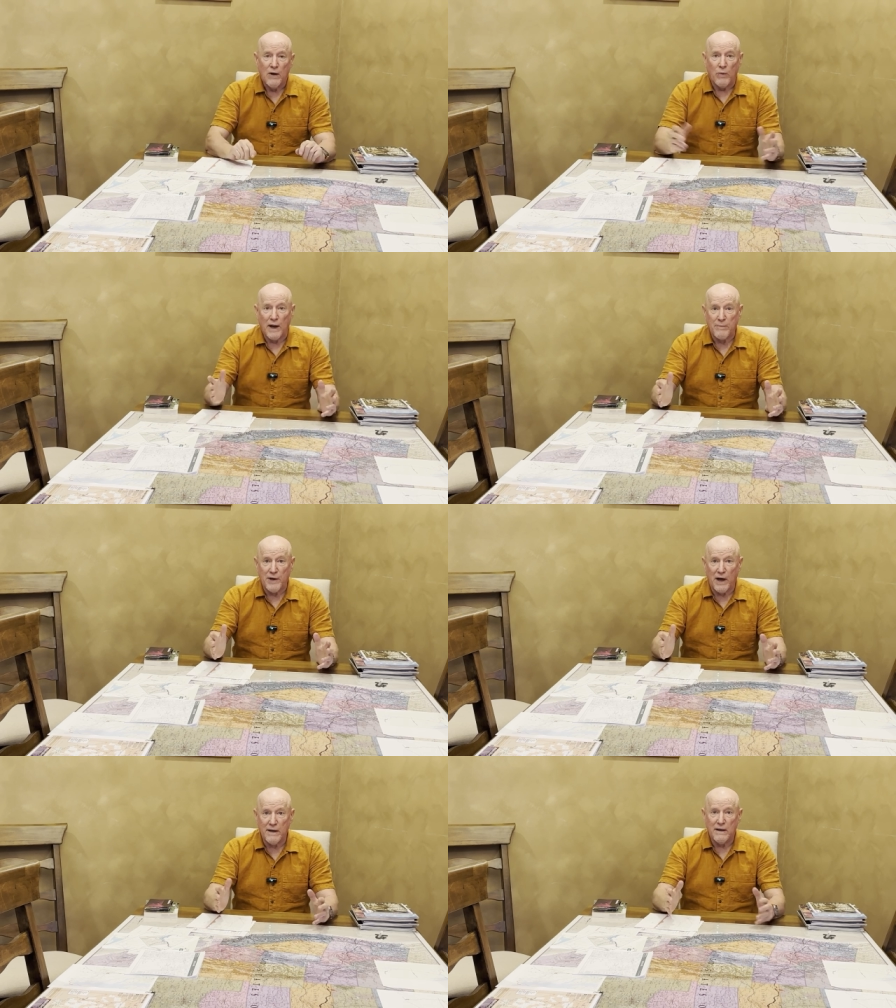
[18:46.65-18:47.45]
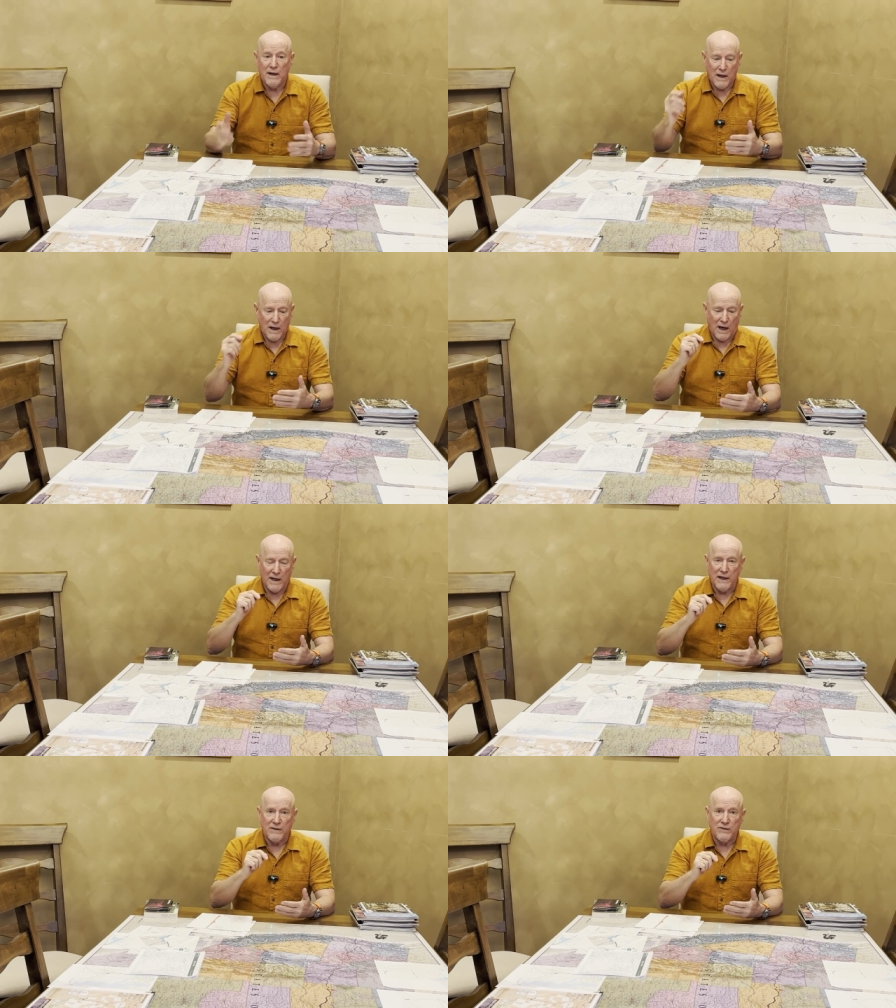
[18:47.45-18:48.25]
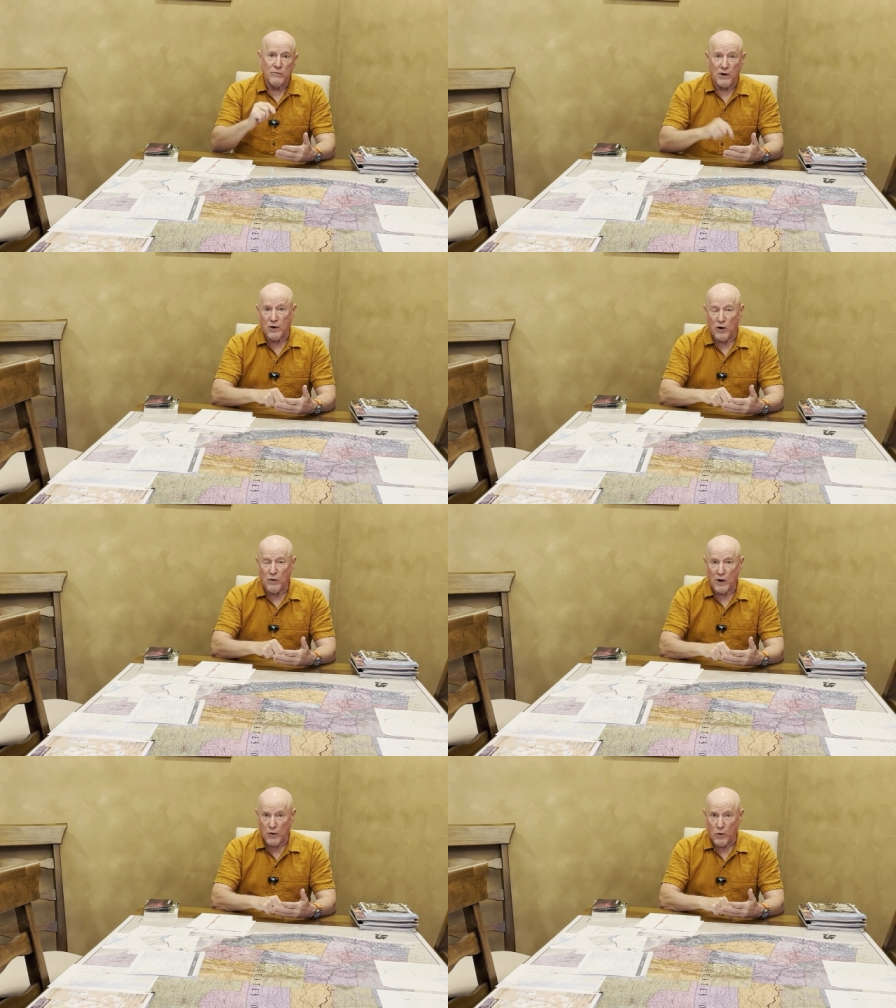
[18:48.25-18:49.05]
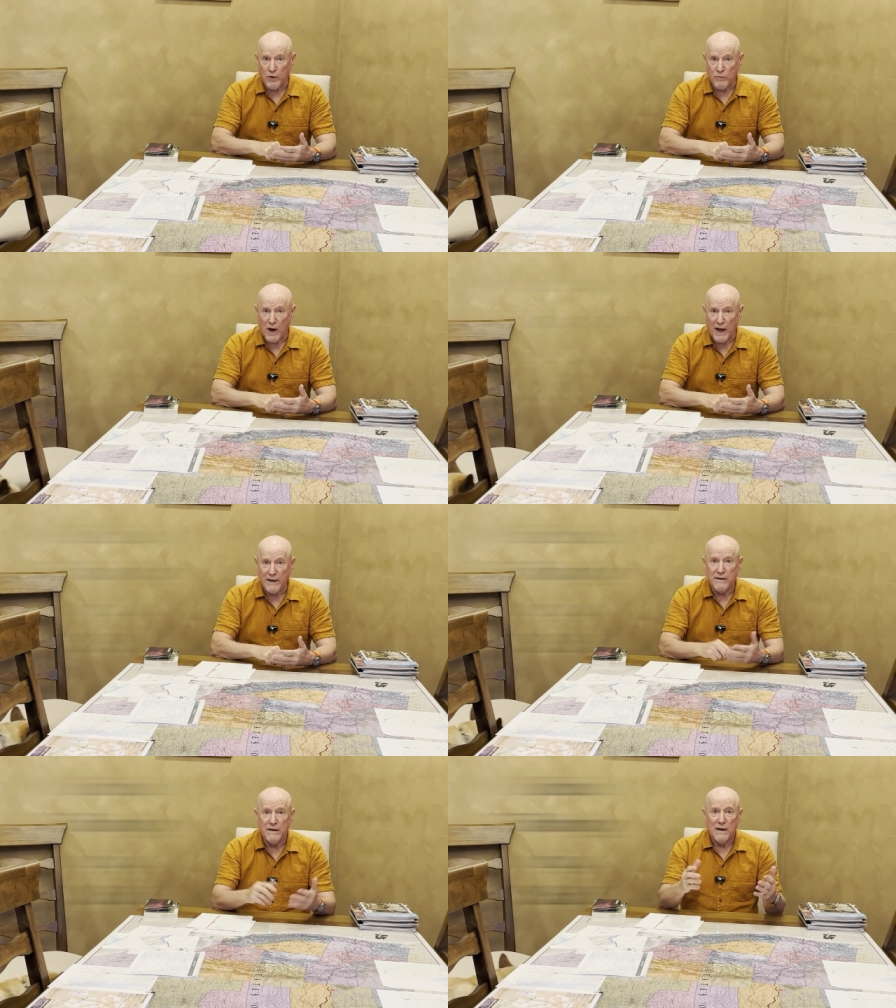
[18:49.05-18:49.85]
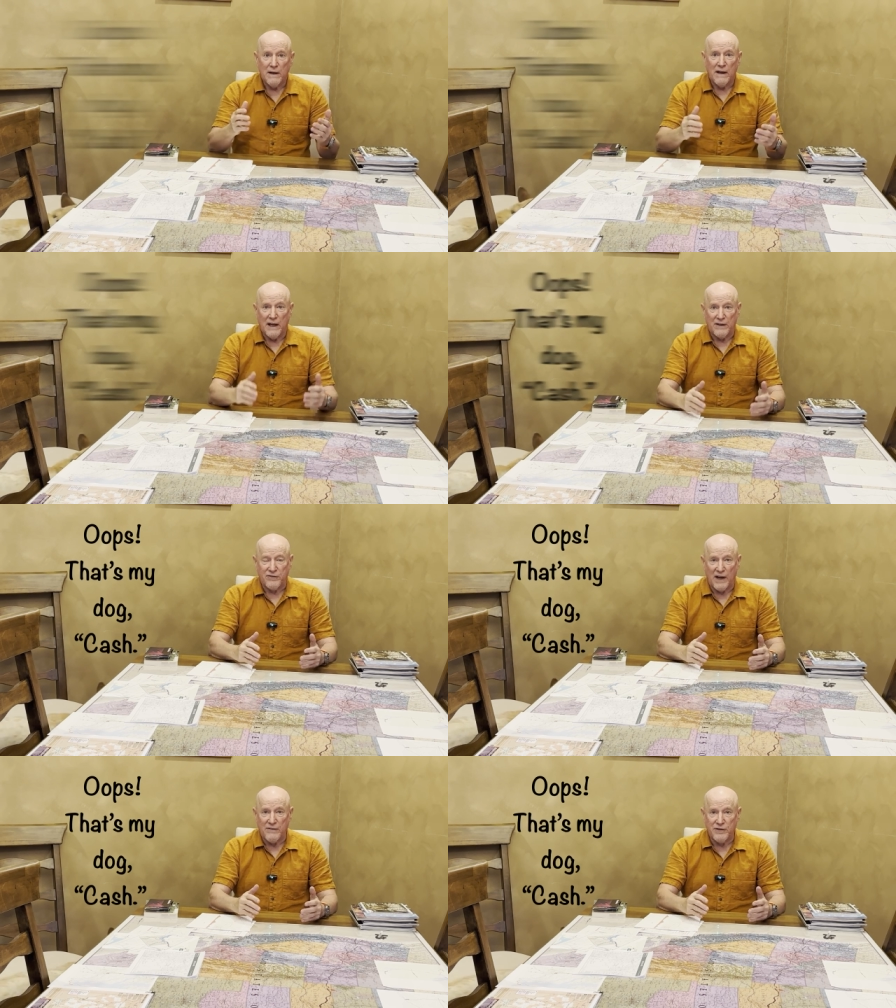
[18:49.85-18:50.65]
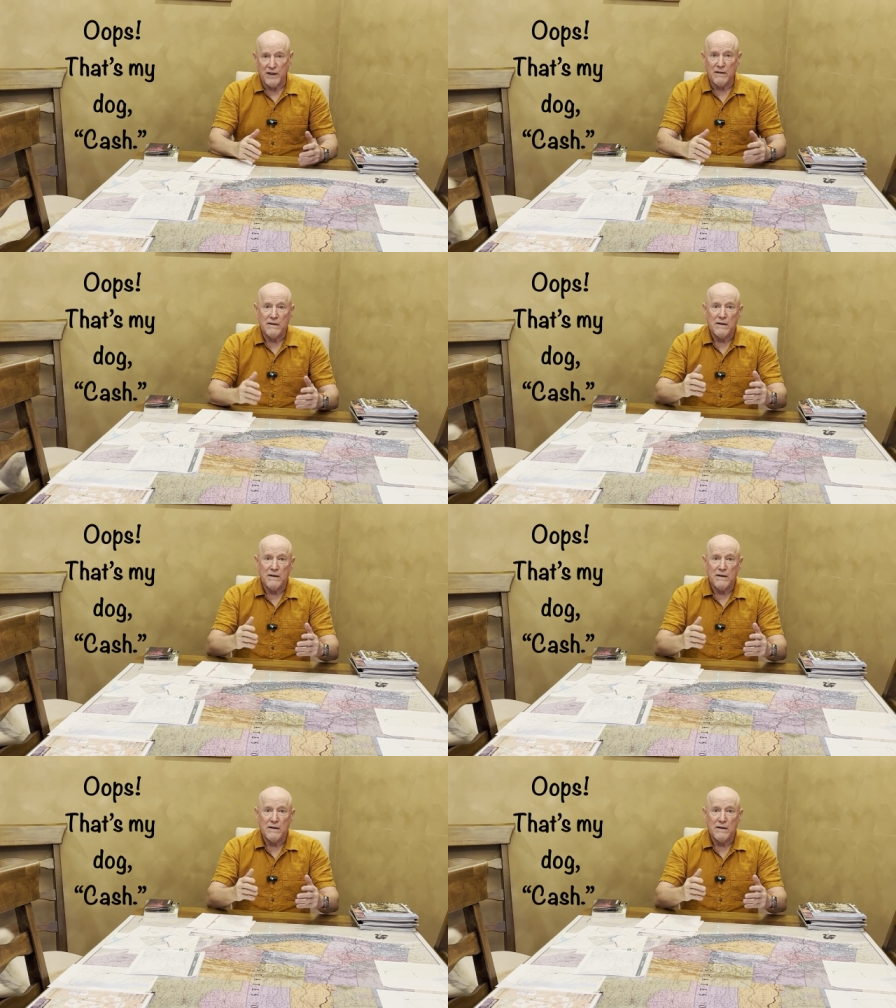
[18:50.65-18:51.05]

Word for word: When I'm done, I hit record, record ride, it saves it.